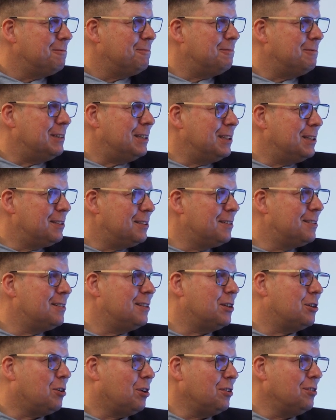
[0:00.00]
When this is
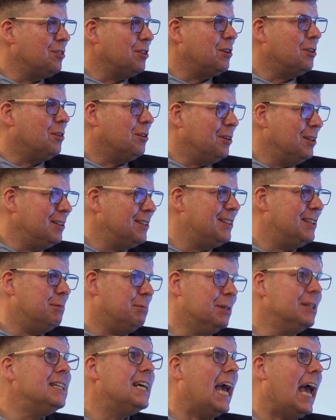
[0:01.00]
in a concert hall, they
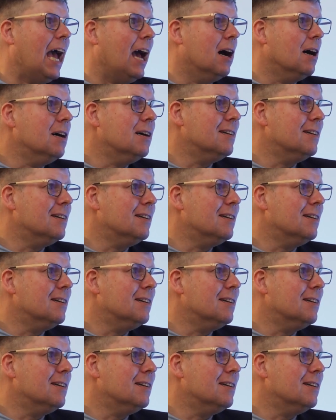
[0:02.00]
will care.